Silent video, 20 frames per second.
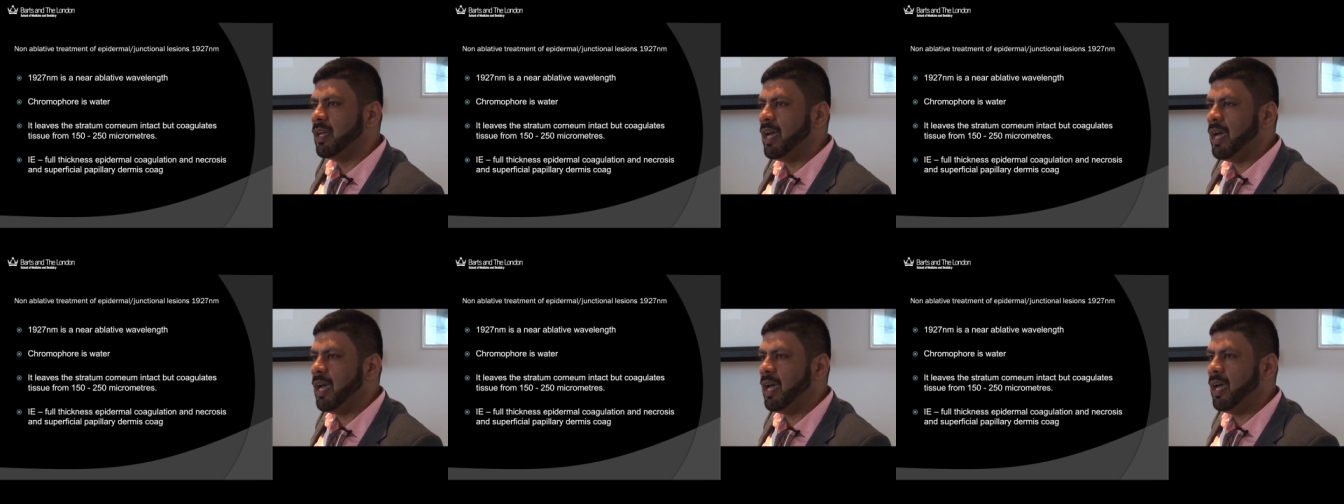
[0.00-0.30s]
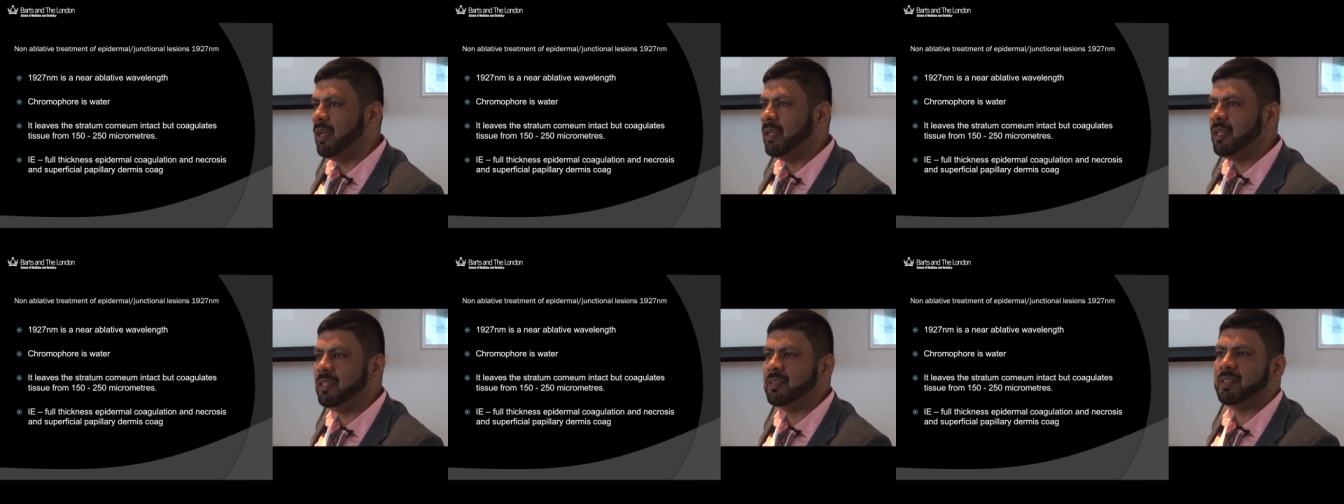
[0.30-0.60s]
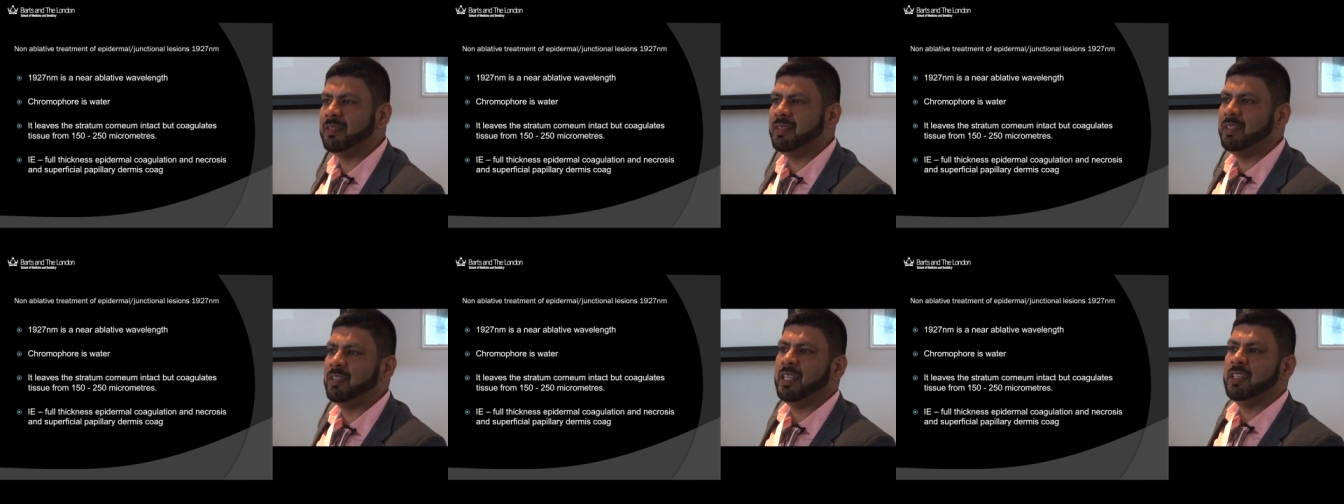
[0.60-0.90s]
uh,
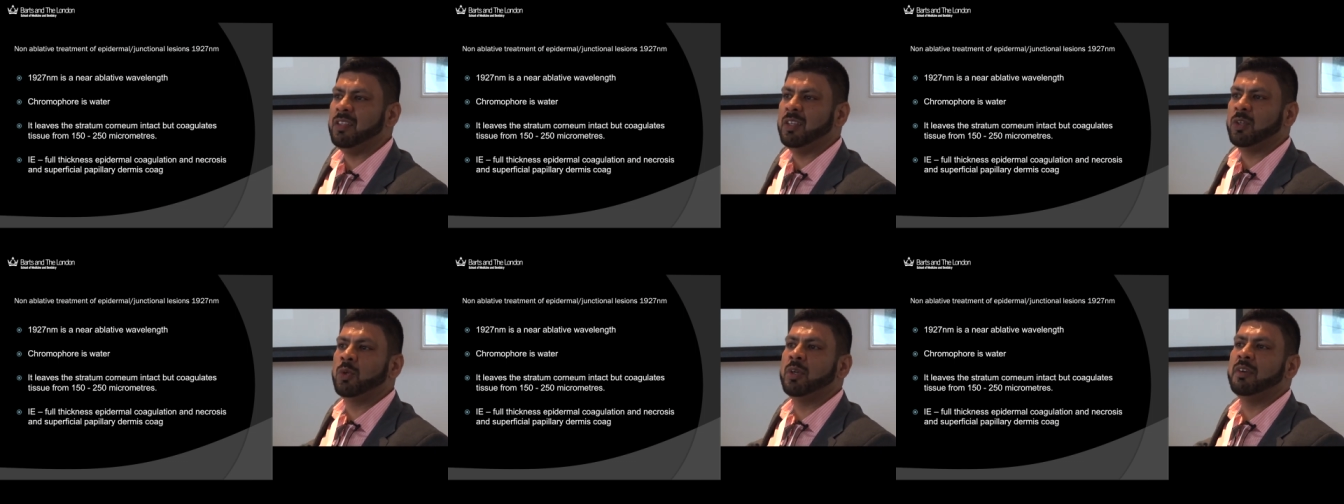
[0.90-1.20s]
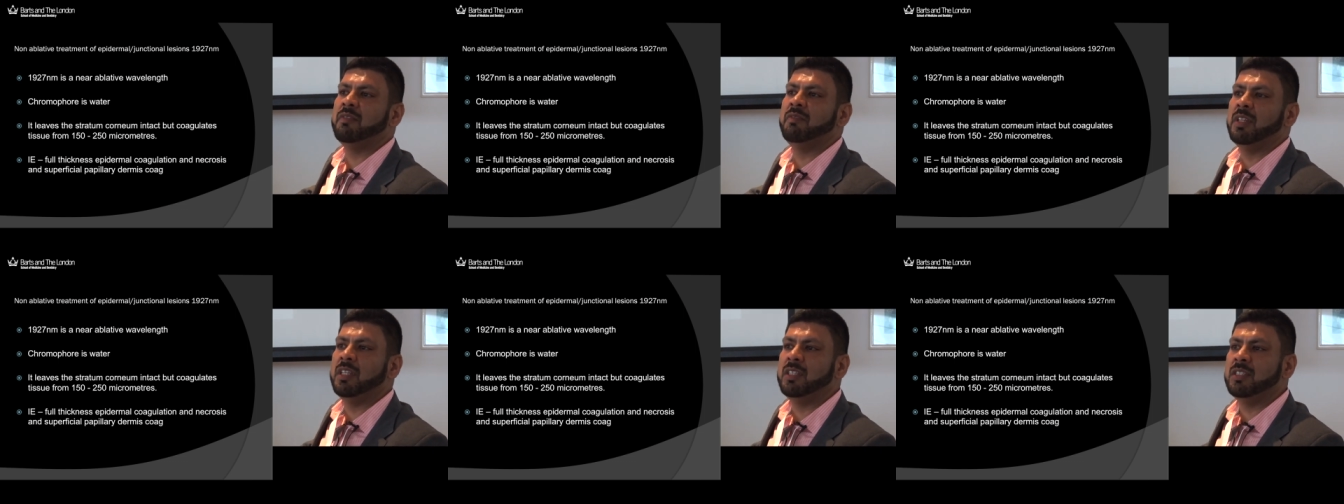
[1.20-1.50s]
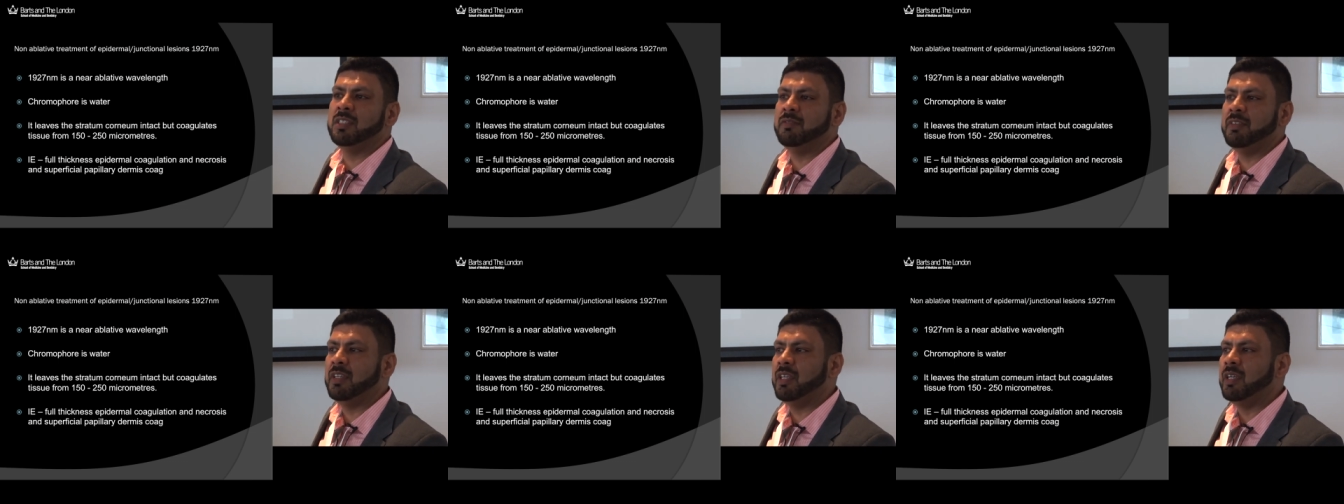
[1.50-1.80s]
it's, it's,
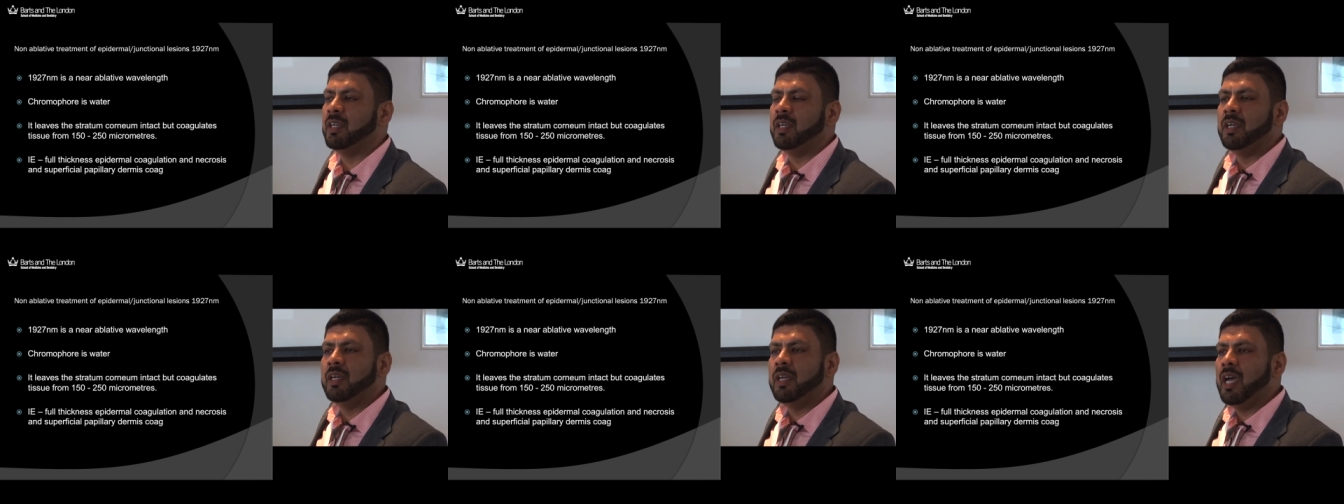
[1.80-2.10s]
equivalent of a,